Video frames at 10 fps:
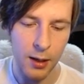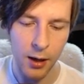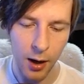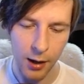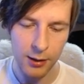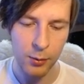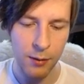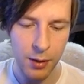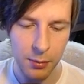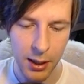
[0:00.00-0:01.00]
Uh, I think we
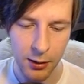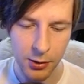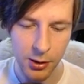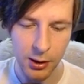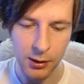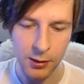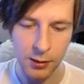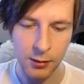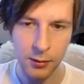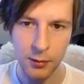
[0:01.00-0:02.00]
have an MK Ultra in here
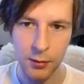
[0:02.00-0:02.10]
too.